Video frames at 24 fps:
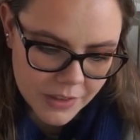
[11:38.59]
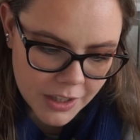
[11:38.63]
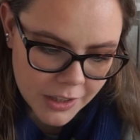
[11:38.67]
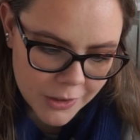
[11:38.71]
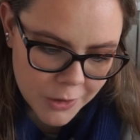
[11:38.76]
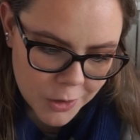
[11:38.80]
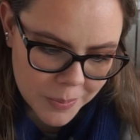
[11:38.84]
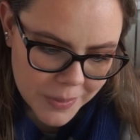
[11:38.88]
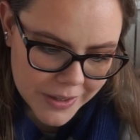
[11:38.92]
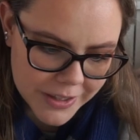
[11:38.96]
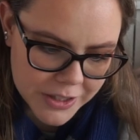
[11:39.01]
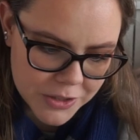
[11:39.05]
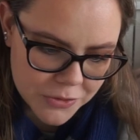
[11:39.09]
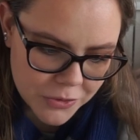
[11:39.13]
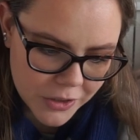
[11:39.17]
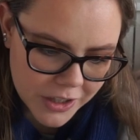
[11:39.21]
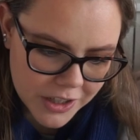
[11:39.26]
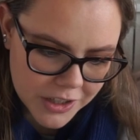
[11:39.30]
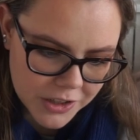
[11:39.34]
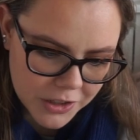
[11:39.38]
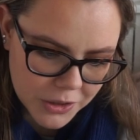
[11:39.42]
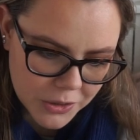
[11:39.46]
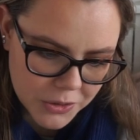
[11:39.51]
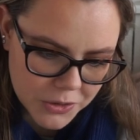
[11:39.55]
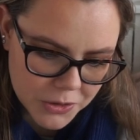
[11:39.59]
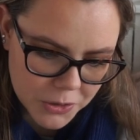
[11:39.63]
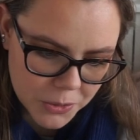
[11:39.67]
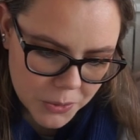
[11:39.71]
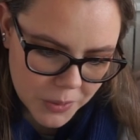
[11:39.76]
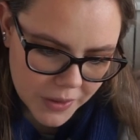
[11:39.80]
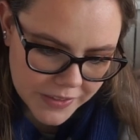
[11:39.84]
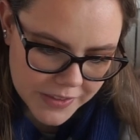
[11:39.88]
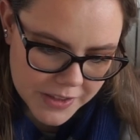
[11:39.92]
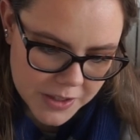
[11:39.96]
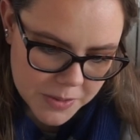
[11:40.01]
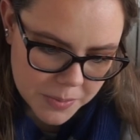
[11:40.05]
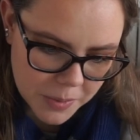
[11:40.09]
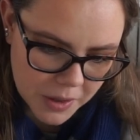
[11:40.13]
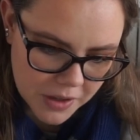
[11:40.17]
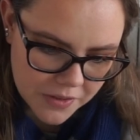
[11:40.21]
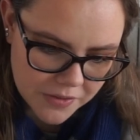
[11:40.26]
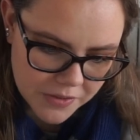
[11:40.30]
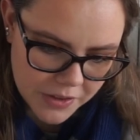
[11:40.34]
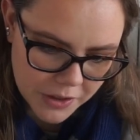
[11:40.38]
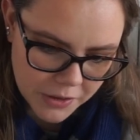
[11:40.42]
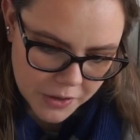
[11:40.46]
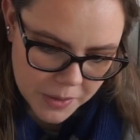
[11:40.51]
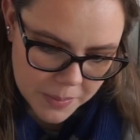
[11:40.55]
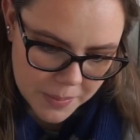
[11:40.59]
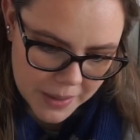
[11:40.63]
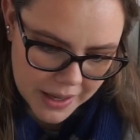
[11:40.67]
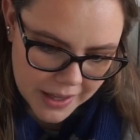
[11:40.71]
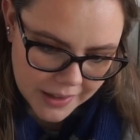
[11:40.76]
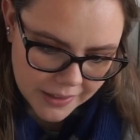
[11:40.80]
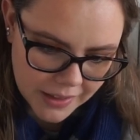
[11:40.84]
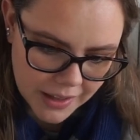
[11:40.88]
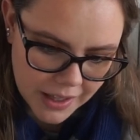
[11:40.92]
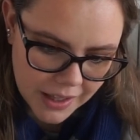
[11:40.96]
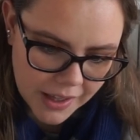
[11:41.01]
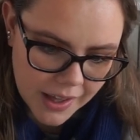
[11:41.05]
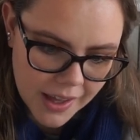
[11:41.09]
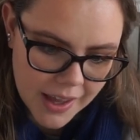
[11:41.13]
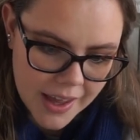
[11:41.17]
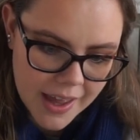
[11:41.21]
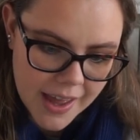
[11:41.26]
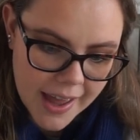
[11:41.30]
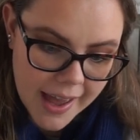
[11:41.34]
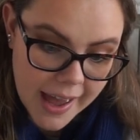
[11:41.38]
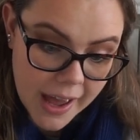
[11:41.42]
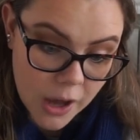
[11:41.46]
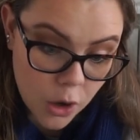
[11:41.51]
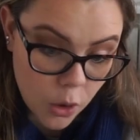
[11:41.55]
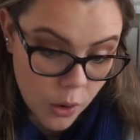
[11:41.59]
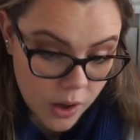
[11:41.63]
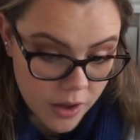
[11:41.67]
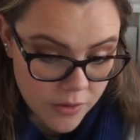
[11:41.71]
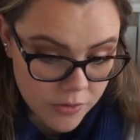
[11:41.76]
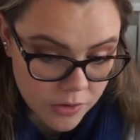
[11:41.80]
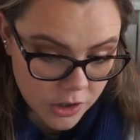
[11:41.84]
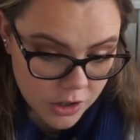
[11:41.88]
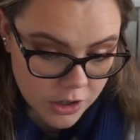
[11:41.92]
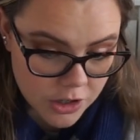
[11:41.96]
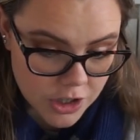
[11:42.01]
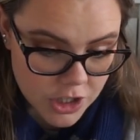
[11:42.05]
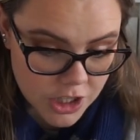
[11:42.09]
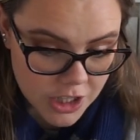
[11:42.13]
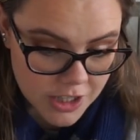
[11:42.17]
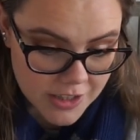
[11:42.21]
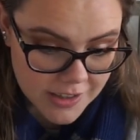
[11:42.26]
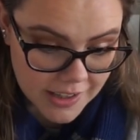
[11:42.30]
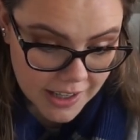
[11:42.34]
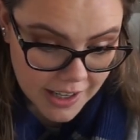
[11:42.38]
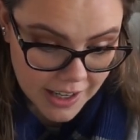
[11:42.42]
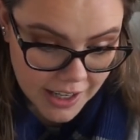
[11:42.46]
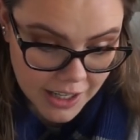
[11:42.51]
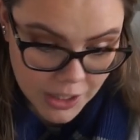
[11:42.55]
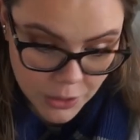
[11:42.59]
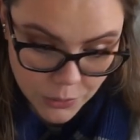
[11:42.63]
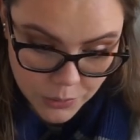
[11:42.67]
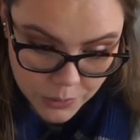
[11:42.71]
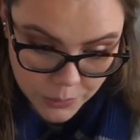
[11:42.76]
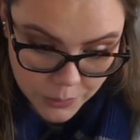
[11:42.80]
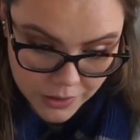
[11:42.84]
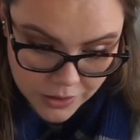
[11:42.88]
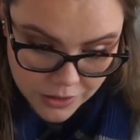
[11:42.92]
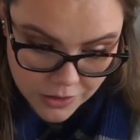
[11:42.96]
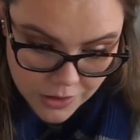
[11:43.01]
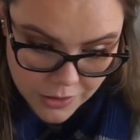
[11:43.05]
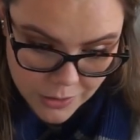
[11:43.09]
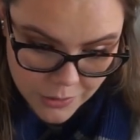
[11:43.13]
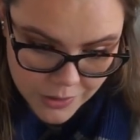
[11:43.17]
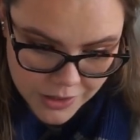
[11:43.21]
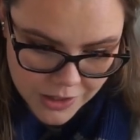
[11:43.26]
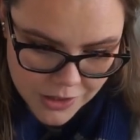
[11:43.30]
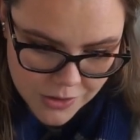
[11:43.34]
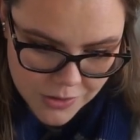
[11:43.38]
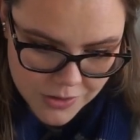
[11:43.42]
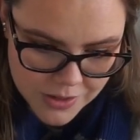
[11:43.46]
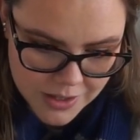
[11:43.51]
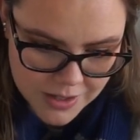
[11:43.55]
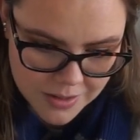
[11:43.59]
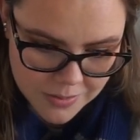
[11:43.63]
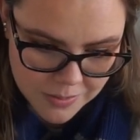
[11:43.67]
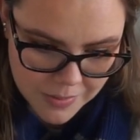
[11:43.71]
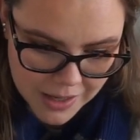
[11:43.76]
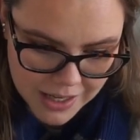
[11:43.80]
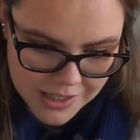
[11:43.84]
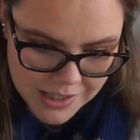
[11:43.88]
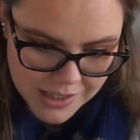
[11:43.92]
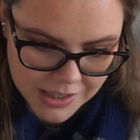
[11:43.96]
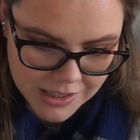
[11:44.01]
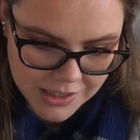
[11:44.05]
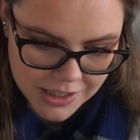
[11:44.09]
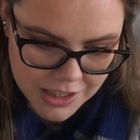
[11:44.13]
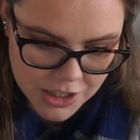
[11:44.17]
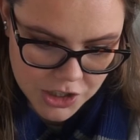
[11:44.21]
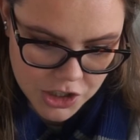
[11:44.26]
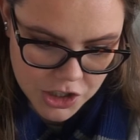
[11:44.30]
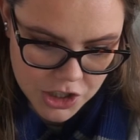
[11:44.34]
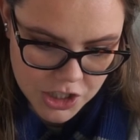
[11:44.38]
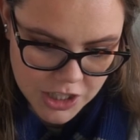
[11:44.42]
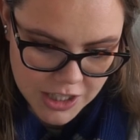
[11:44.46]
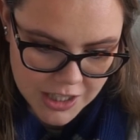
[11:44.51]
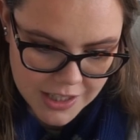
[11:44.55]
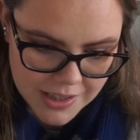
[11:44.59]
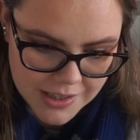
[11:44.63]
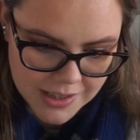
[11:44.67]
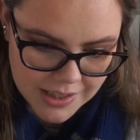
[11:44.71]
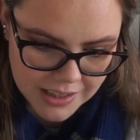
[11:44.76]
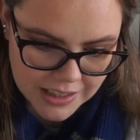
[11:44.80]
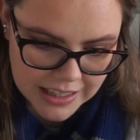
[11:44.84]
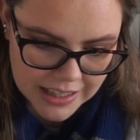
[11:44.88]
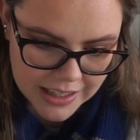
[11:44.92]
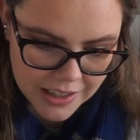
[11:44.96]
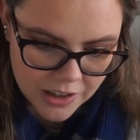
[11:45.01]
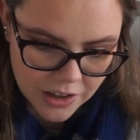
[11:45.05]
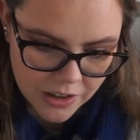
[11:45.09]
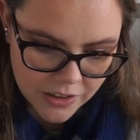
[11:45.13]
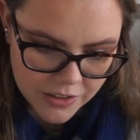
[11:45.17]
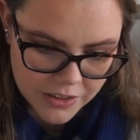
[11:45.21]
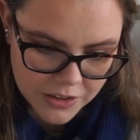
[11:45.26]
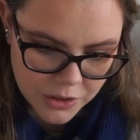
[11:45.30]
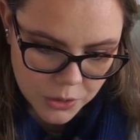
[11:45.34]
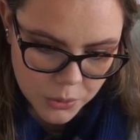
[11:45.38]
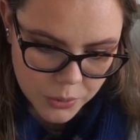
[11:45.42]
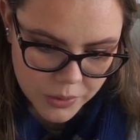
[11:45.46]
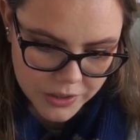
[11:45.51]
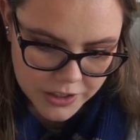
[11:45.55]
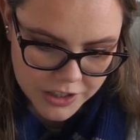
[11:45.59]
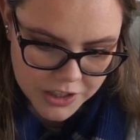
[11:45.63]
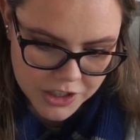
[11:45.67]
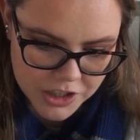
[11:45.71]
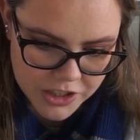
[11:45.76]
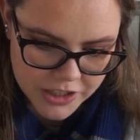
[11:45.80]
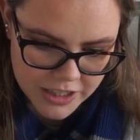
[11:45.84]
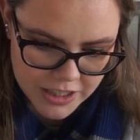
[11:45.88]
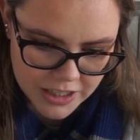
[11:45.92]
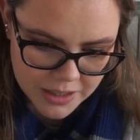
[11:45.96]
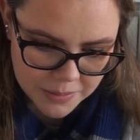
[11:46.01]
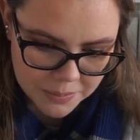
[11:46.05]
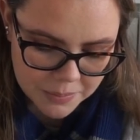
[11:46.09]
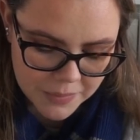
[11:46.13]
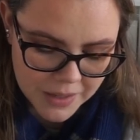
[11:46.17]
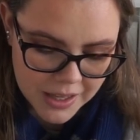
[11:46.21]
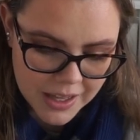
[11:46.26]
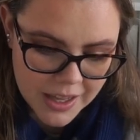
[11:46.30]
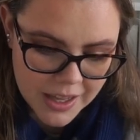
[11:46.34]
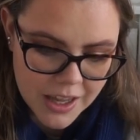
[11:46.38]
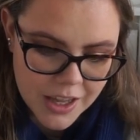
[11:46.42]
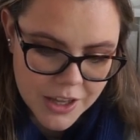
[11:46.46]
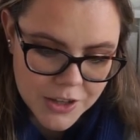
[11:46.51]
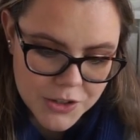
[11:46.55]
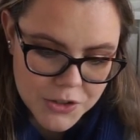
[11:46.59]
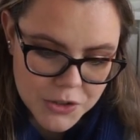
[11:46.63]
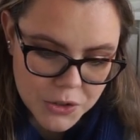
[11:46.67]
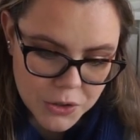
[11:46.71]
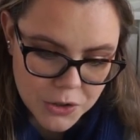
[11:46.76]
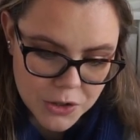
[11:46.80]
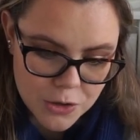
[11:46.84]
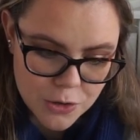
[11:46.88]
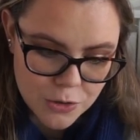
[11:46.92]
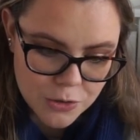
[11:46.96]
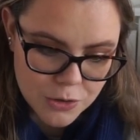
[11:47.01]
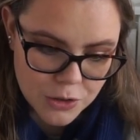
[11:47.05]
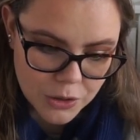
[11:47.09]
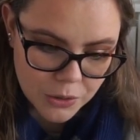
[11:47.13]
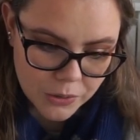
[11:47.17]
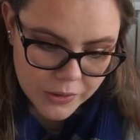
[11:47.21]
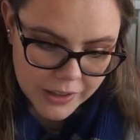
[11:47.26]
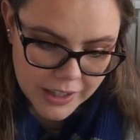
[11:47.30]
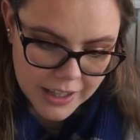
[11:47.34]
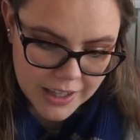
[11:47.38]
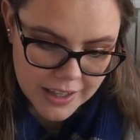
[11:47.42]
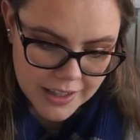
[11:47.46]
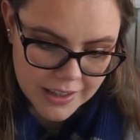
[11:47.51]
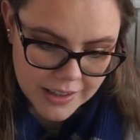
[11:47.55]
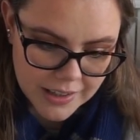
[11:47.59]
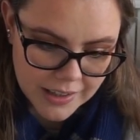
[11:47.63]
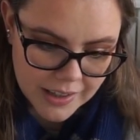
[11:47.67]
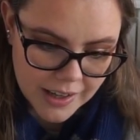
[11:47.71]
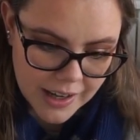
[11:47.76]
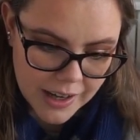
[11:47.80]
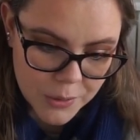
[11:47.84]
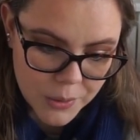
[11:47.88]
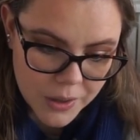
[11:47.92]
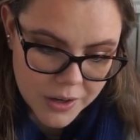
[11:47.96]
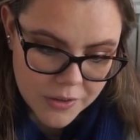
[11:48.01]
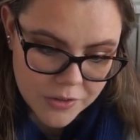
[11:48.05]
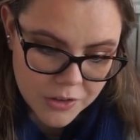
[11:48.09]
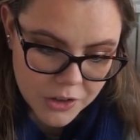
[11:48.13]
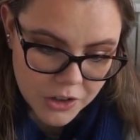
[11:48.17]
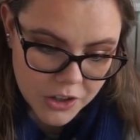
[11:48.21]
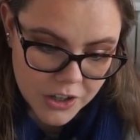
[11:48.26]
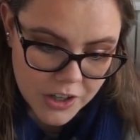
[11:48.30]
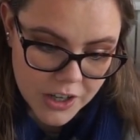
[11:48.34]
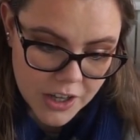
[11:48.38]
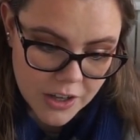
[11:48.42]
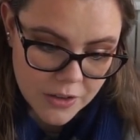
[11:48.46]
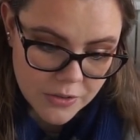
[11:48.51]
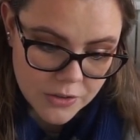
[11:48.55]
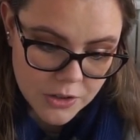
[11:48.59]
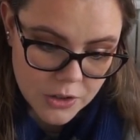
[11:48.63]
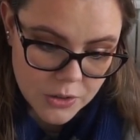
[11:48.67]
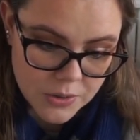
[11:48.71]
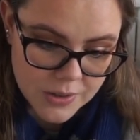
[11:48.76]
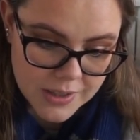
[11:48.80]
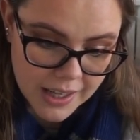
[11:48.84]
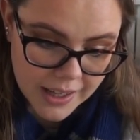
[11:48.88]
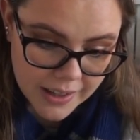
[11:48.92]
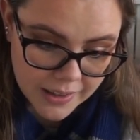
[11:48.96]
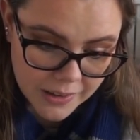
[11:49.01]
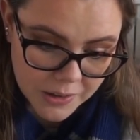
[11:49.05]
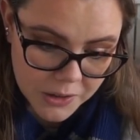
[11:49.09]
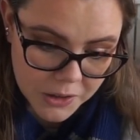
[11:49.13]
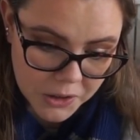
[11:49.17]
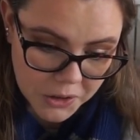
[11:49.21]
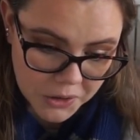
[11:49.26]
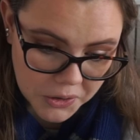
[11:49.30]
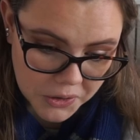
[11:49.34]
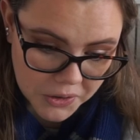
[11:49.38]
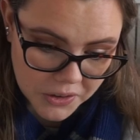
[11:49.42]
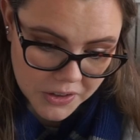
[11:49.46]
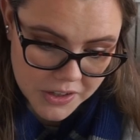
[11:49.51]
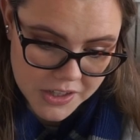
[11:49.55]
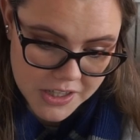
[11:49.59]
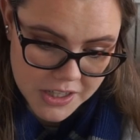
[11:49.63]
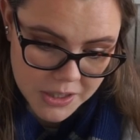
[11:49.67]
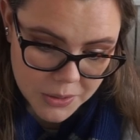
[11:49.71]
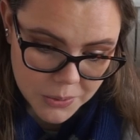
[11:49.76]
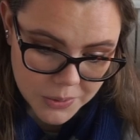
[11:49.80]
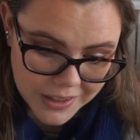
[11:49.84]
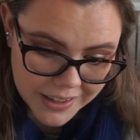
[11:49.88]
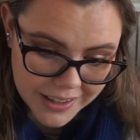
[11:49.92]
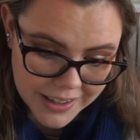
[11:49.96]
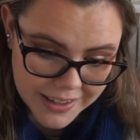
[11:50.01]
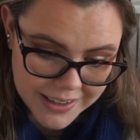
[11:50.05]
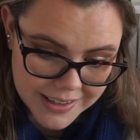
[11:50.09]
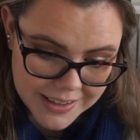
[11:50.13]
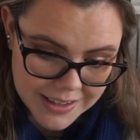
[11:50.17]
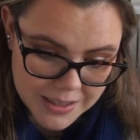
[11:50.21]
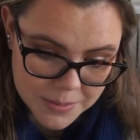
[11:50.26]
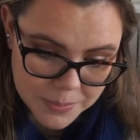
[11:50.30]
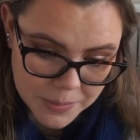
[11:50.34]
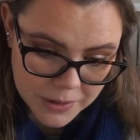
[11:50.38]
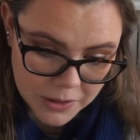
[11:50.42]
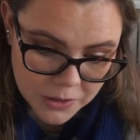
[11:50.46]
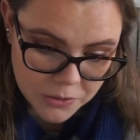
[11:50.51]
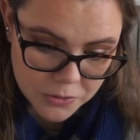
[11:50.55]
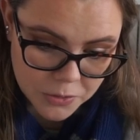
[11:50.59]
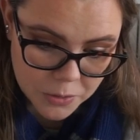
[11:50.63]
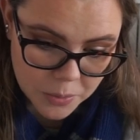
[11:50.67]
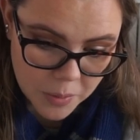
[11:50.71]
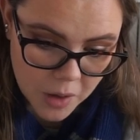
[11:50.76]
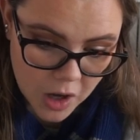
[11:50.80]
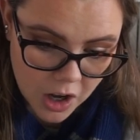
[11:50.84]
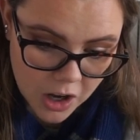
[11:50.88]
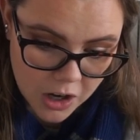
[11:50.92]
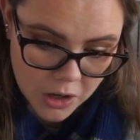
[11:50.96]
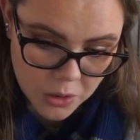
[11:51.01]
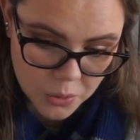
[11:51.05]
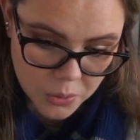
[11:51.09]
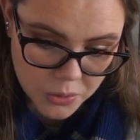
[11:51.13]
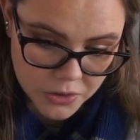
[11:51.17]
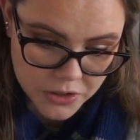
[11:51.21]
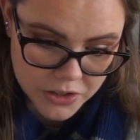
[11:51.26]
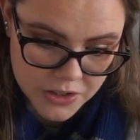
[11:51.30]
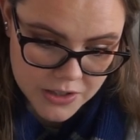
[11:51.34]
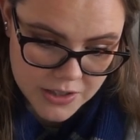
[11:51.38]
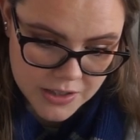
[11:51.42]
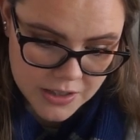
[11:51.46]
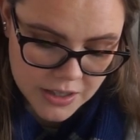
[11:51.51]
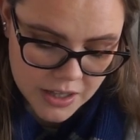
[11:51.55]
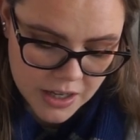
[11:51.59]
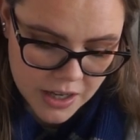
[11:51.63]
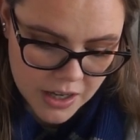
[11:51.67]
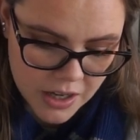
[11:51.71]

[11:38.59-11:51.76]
Your best friend knows you want the spot very badly. However, she's angry with you and uses magic to cheat to get on the Quidditch team, so you don't get in. However, if you tell her, she will get expelled from Hogwarts.